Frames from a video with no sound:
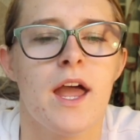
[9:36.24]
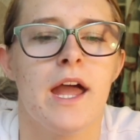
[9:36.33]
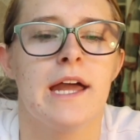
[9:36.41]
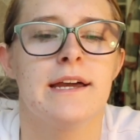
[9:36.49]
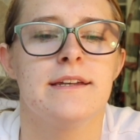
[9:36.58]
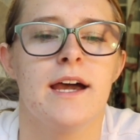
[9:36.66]

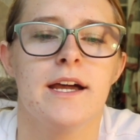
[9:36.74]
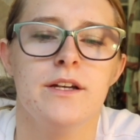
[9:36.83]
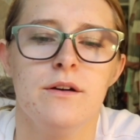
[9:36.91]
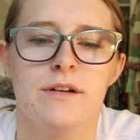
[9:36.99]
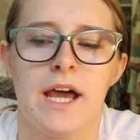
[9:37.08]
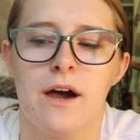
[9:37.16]
And I
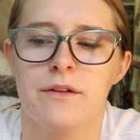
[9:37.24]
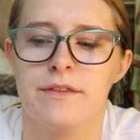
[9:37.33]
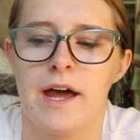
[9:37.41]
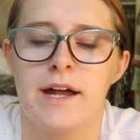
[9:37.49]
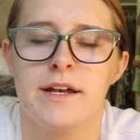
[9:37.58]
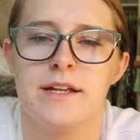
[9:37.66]
know now
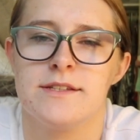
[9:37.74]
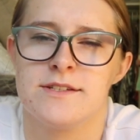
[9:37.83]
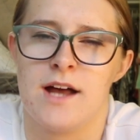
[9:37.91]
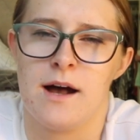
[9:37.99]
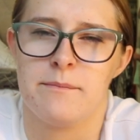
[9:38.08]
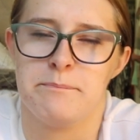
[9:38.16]
that it's
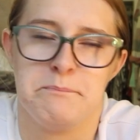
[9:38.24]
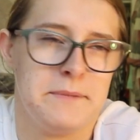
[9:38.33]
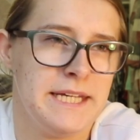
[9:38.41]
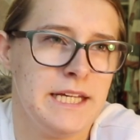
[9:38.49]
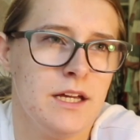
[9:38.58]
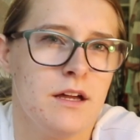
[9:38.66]
not
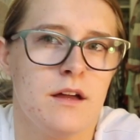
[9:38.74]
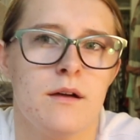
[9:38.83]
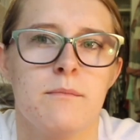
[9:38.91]
me,